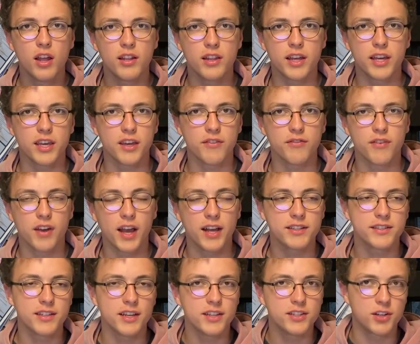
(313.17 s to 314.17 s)
like if
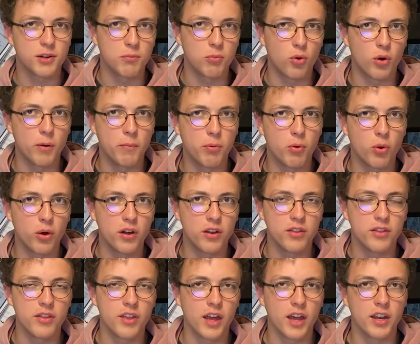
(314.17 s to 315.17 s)
essays are more
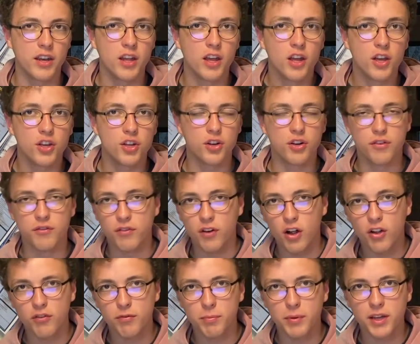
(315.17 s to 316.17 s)
important than your
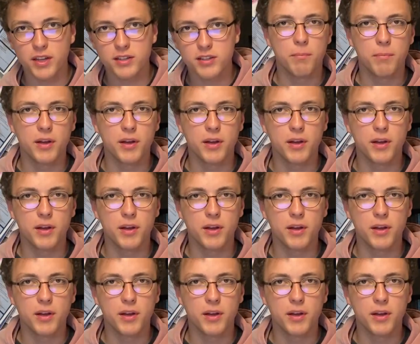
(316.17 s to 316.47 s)
involvement,